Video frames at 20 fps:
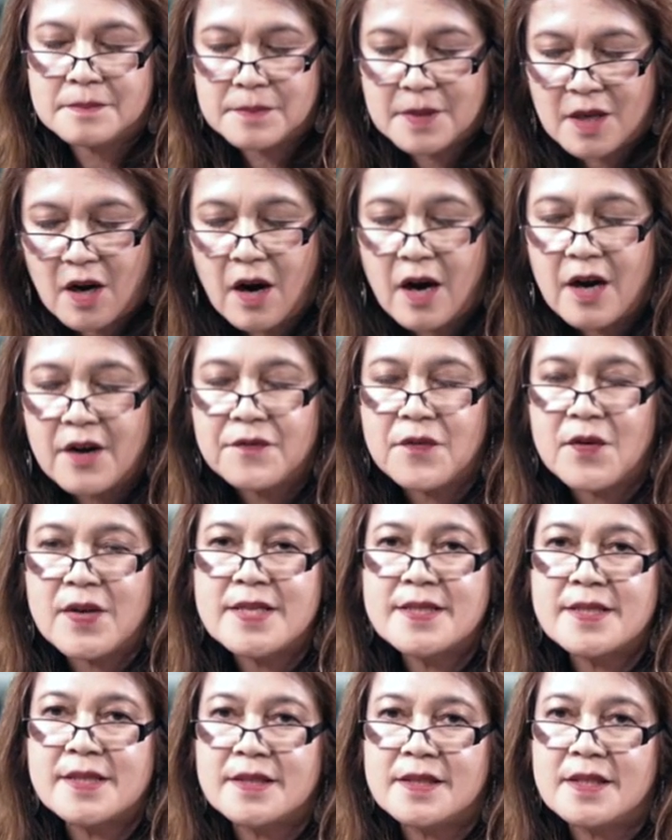car, for
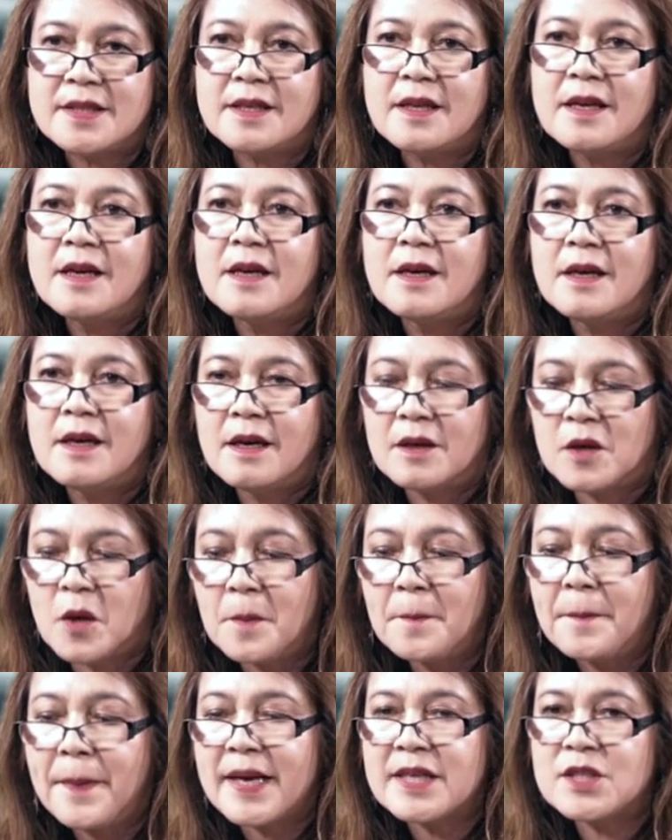instance,
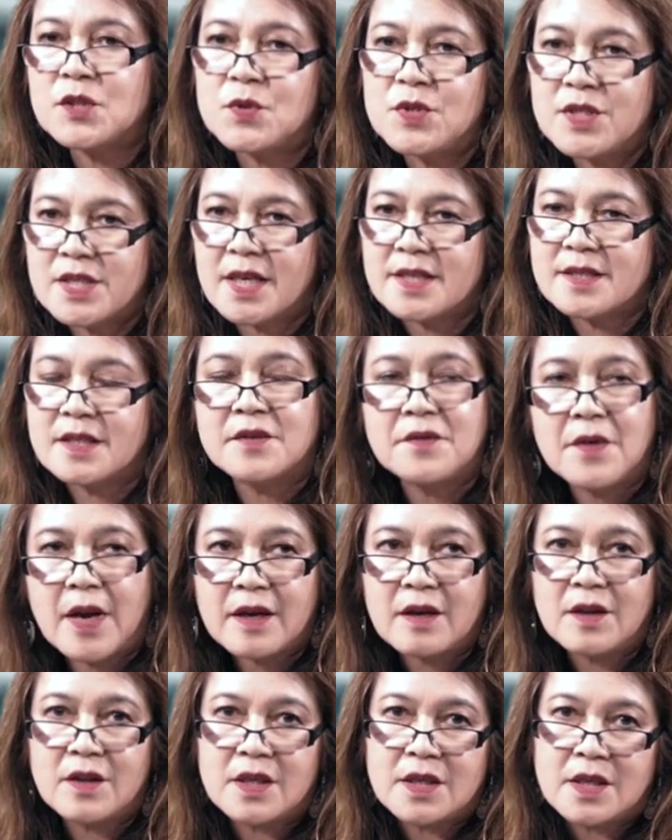compared to just a
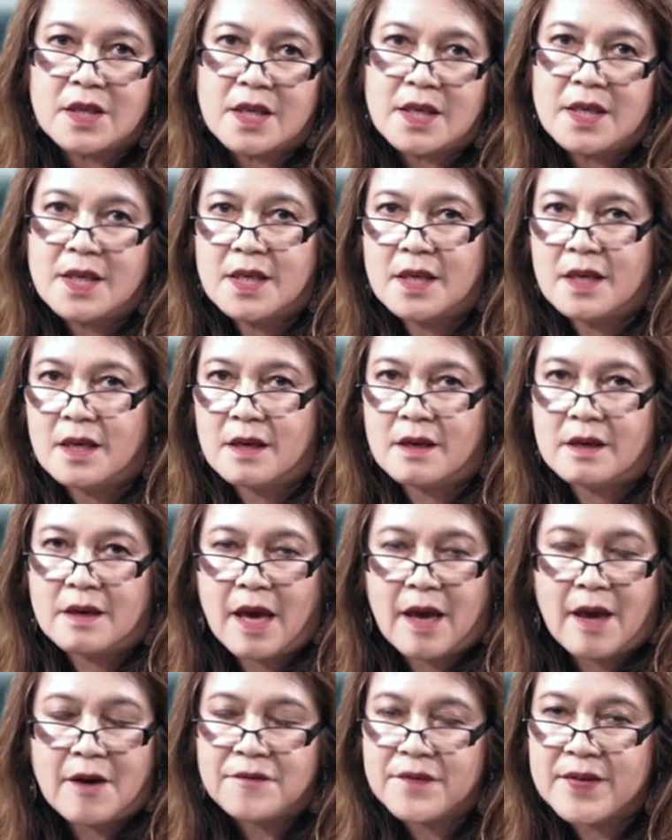regular,
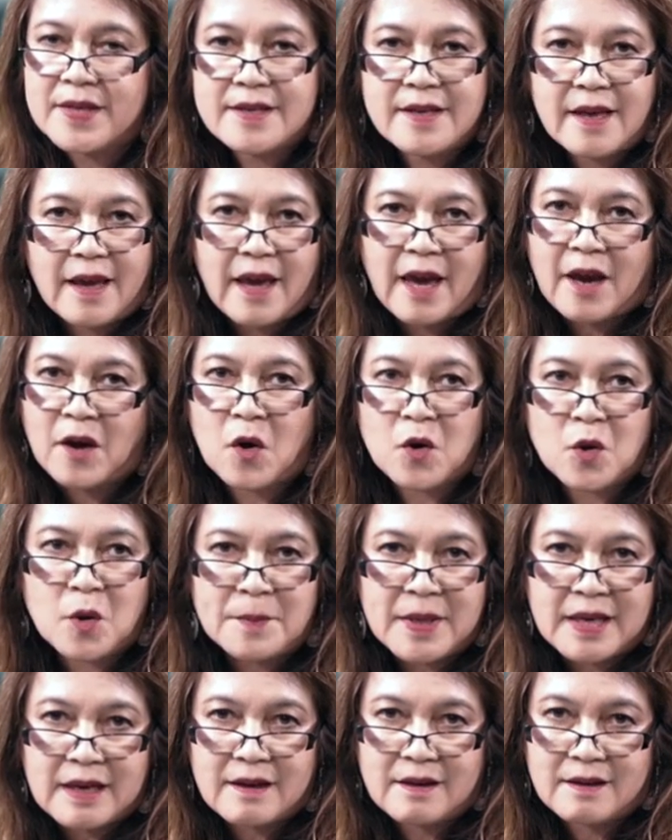everyday
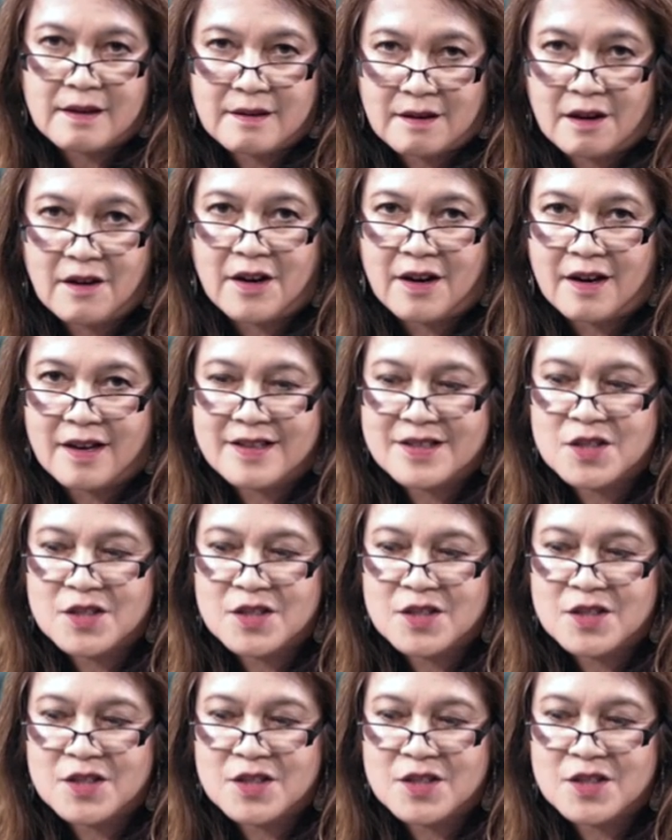economic car.